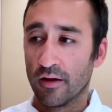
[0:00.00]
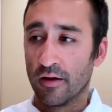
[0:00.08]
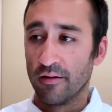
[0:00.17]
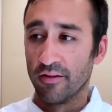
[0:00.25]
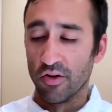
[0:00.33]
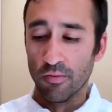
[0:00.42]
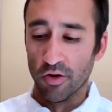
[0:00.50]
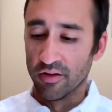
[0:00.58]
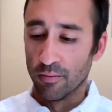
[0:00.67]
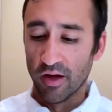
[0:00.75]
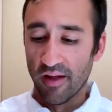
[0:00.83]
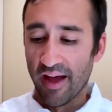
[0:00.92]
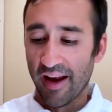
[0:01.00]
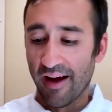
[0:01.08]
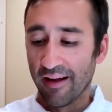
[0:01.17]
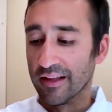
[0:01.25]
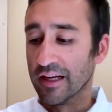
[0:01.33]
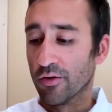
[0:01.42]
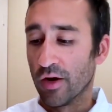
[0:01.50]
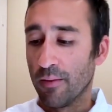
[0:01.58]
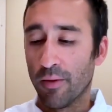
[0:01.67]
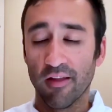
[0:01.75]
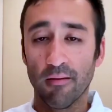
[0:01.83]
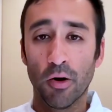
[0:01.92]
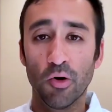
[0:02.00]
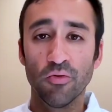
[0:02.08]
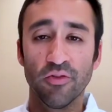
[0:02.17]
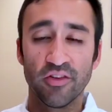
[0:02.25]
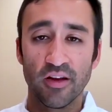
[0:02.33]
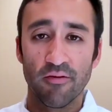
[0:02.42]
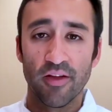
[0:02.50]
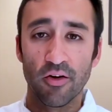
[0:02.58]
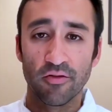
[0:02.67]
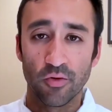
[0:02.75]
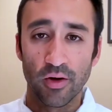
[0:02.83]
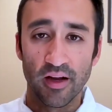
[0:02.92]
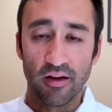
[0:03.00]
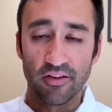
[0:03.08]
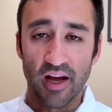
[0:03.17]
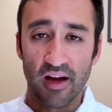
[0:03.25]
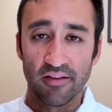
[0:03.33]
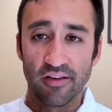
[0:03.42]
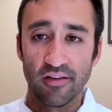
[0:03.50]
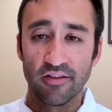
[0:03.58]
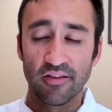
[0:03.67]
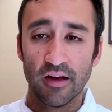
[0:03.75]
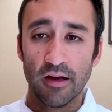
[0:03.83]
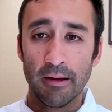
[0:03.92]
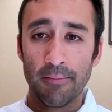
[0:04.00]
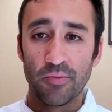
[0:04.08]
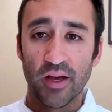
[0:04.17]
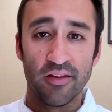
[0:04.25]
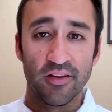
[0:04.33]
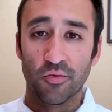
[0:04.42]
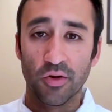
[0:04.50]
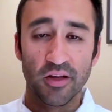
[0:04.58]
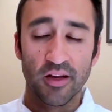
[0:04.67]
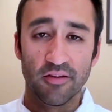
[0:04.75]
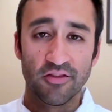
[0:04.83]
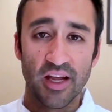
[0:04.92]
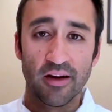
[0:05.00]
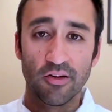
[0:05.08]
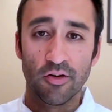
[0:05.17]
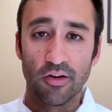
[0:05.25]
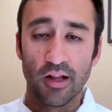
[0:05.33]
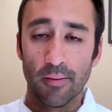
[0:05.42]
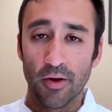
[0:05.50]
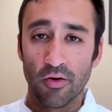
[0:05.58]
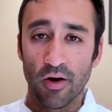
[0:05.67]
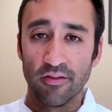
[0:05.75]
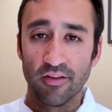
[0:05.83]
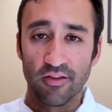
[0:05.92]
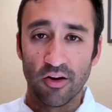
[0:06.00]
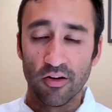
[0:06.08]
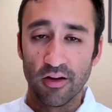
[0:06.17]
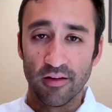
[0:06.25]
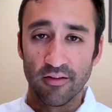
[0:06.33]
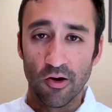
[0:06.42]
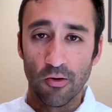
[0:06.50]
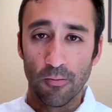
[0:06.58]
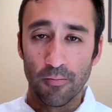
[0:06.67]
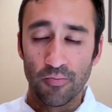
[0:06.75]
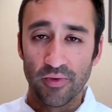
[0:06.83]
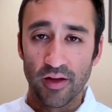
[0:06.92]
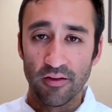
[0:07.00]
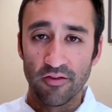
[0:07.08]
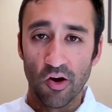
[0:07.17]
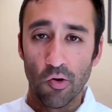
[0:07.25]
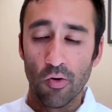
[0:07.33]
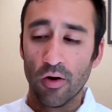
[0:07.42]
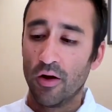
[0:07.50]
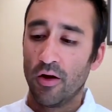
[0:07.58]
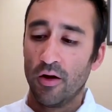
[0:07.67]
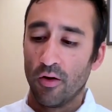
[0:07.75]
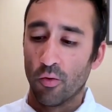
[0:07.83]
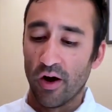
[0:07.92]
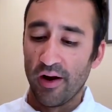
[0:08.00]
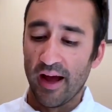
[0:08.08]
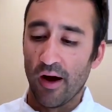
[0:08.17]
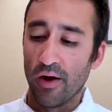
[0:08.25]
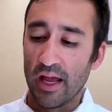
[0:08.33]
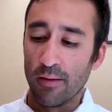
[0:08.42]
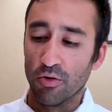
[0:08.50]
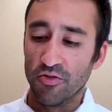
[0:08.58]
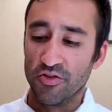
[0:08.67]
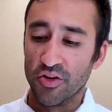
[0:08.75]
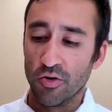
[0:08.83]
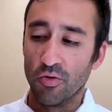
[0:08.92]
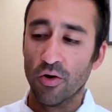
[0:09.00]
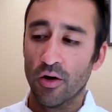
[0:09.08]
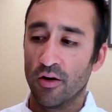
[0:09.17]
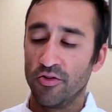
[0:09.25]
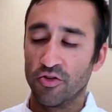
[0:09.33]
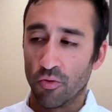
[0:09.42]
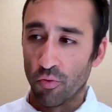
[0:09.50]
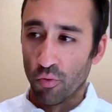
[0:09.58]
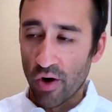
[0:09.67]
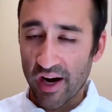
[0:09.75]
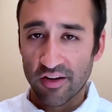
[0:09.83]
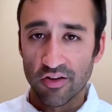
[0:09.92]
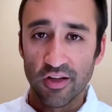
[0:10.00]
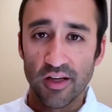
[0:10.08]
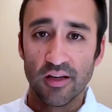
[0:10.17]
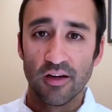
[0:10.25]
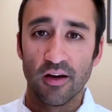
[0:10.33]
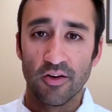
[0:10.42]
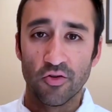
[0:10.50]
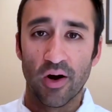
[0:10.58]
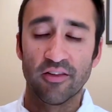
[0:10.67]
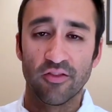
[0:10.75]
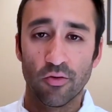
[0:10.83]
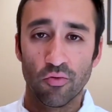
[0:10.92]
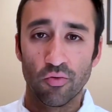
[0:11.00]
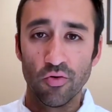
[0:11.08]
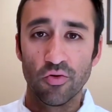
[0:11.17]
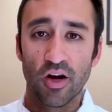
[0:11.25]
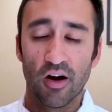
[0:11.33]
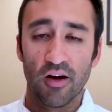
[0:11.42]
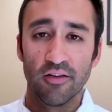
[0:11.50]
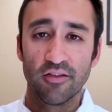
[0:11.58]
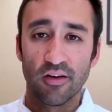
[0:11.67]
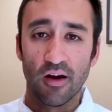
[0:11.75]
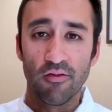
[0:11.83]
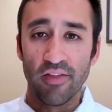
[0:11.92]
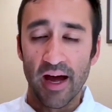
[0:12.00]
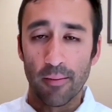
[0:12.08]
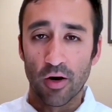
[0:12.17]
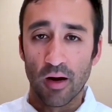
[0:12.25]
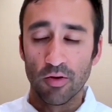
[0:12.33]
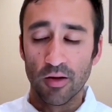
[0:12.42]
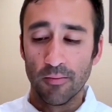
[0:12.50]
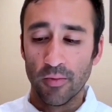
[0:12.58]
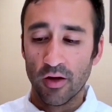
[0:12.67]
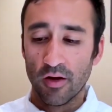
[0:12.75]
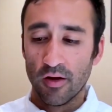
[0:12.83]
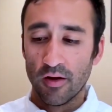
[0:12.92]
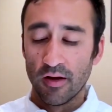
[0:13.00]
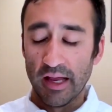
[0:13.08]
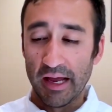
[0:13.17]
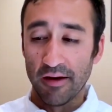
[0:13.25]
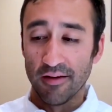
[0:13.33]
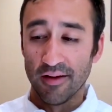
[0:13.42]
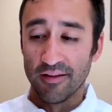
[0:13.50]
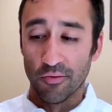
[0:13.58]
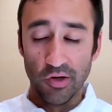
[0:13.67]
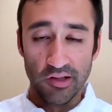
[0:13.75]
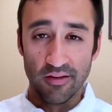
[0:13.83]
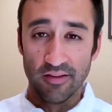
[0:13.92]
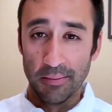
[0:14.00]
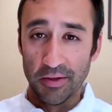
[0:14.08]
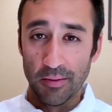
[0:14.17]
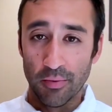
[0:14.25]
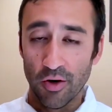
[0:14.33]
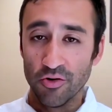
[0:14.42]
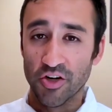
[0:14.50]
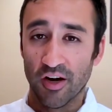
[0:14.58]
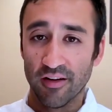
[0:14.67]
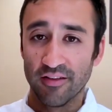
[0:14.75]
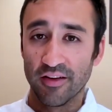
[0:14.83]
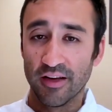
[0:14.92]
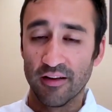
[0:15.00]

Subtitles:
So you multiply that high leak rate by the potency of those greenhouse gases, and that's really a standalone climate crisis all on its own. And so we're now able to directly address the root cause of that problem. And it's a really simple approach, honestly.